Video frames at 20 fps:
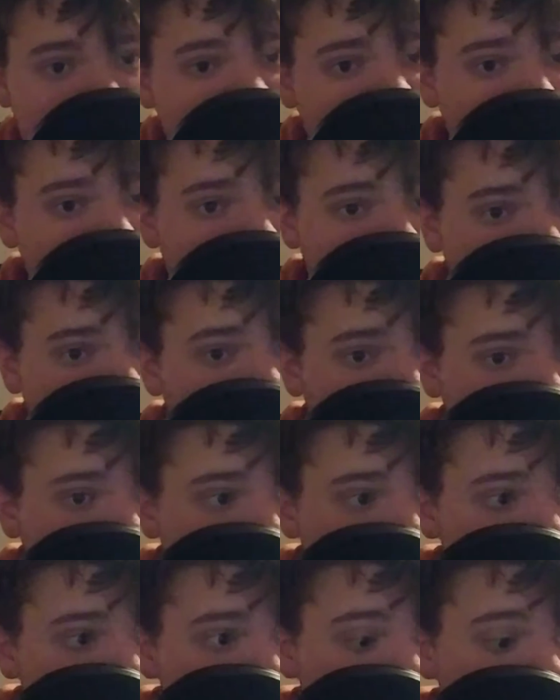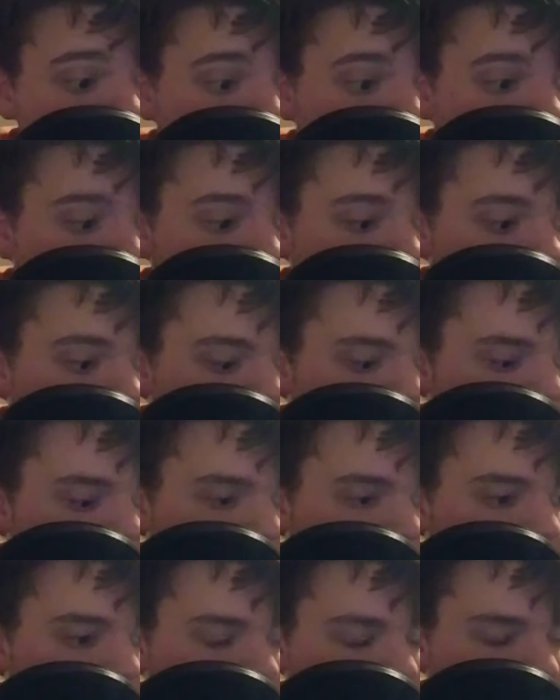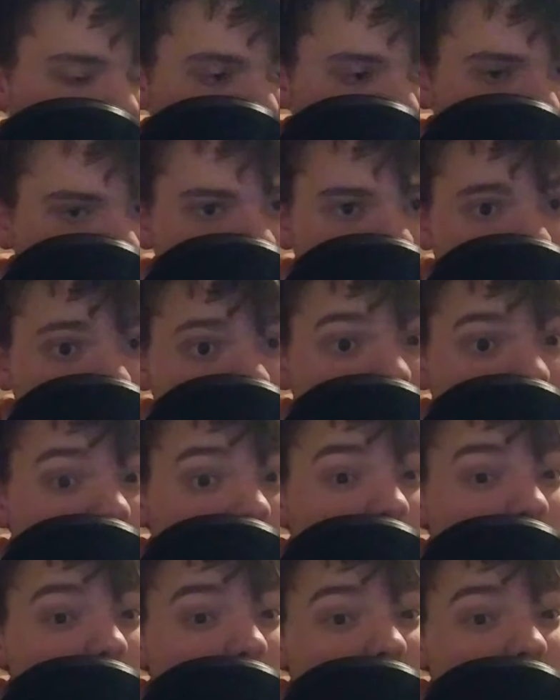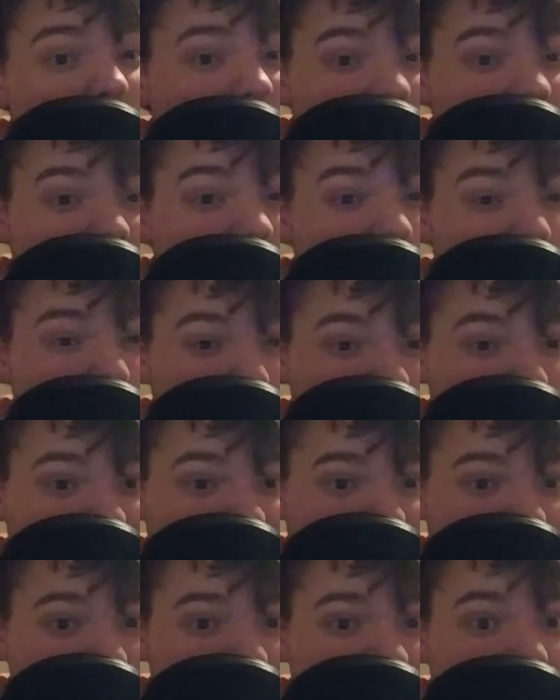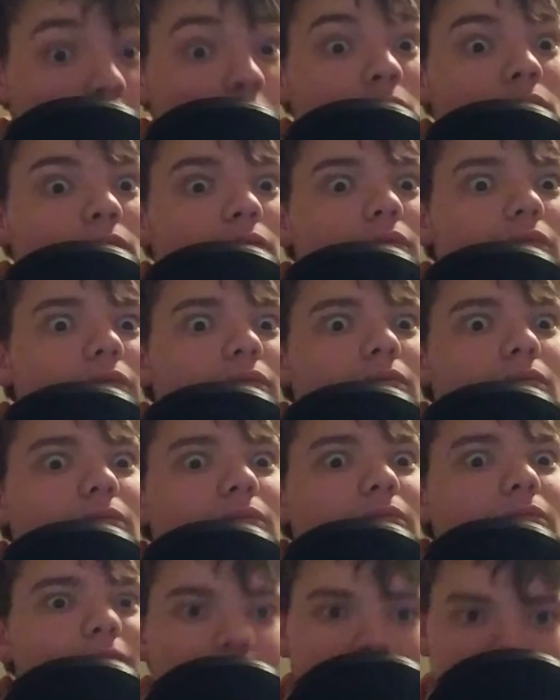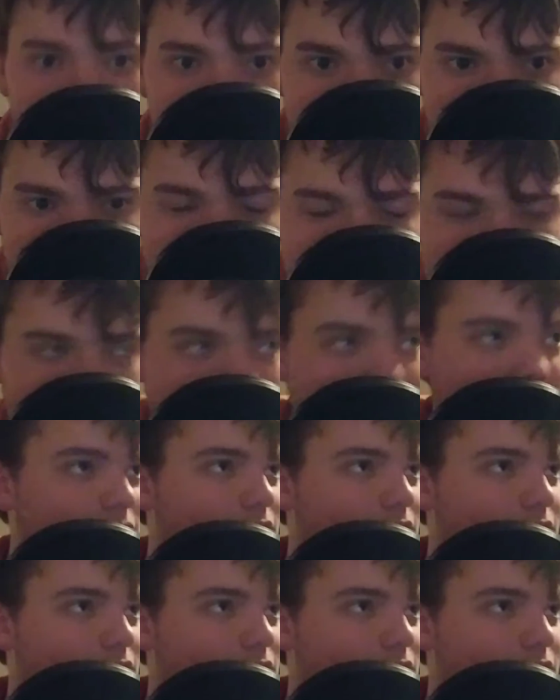I got my coffee, and then I saw the Nintendo Direct. I was like, baby.